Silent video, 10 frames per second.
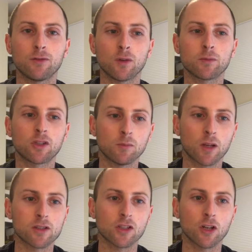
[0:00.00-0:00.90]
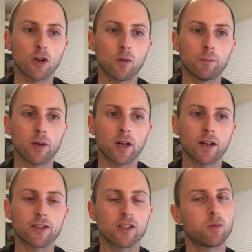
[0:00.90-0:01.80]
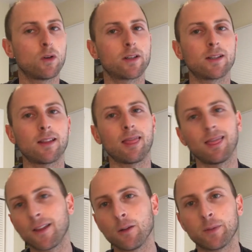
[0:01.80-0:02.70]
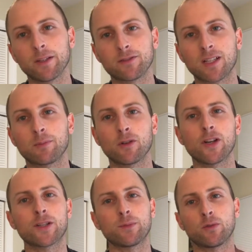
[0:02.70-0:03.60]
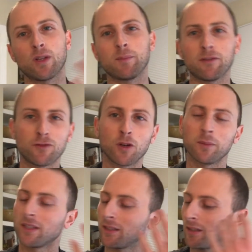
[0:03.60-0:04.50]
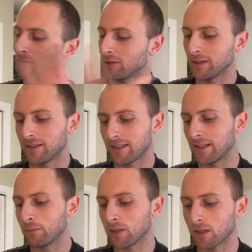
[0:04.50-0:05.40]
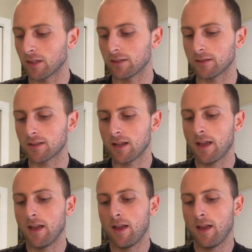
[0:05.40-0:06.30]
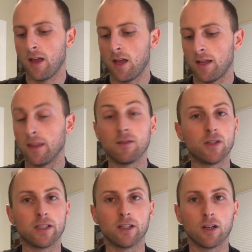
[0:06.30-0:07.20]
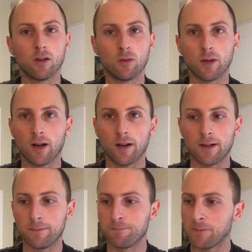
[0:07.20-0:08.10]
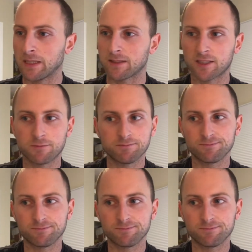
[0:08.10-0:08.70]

filmed 2 months ago, but I just wanted a little bit of separation between me filming it and releasing it because in the video, it's